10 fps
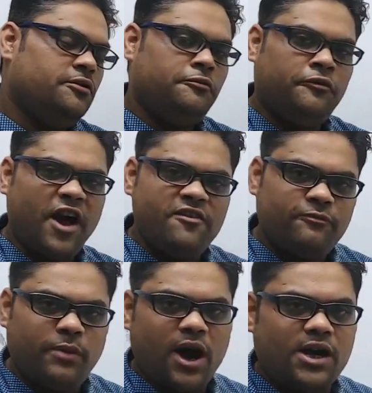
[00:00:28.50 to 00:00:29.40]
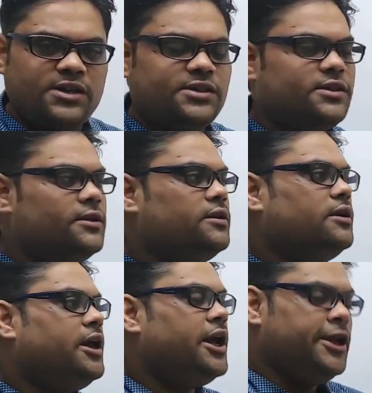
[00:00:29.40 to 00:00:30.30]
5 parts
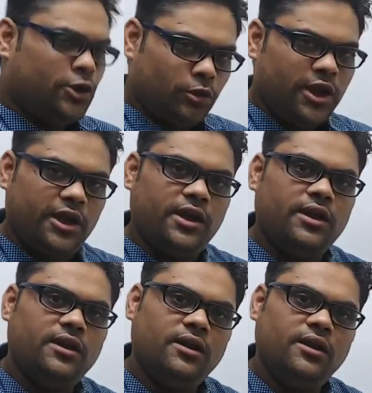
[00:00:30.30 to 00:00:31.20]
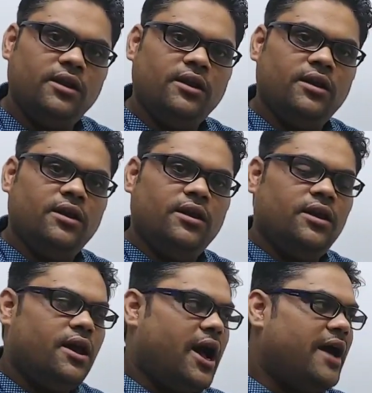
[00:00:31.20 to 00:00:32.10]
and today
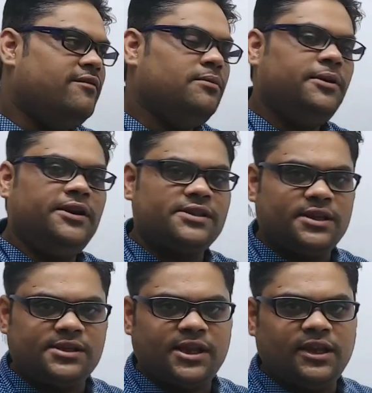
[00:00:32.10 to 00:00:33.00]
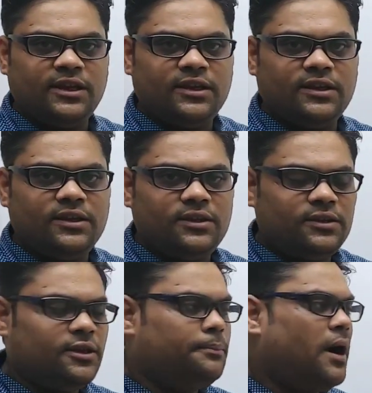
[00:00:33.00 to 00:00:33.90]
I will be discussing
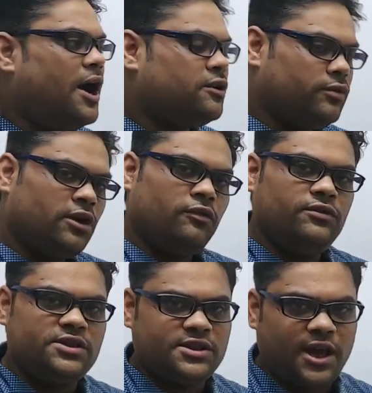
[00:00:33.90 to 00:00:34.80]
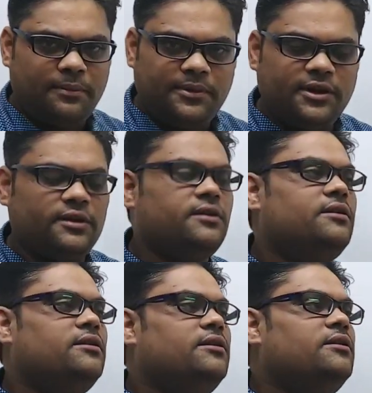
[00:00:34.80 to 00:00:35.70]
the part 1 of this chapter,
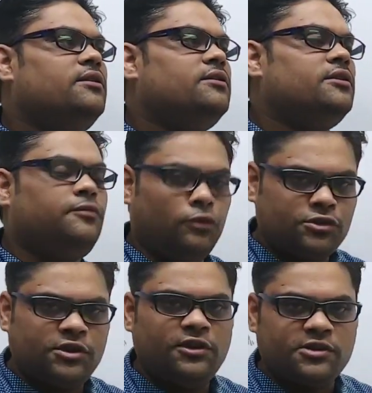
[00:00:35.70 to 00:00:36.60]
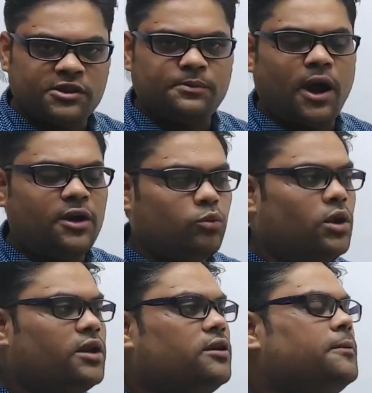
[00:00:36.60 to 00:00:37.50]
the photosynthesis part
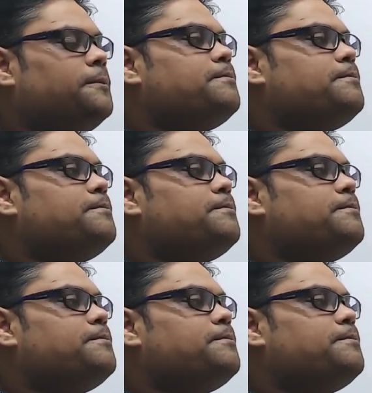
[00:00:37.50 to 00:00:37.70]
1.